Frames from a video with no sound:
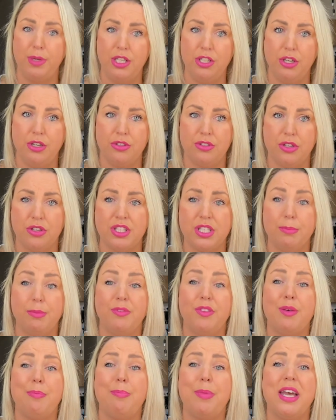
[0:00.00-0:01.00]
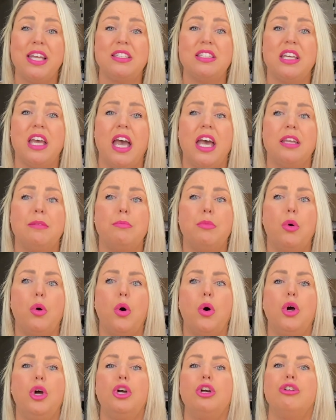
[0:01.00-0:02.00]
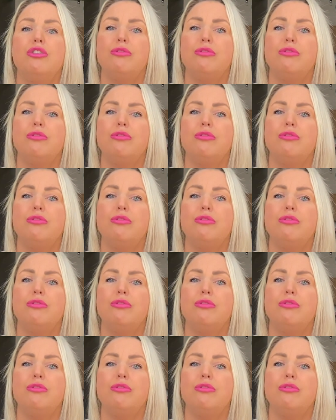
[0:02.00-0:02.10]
been used on some of the better and more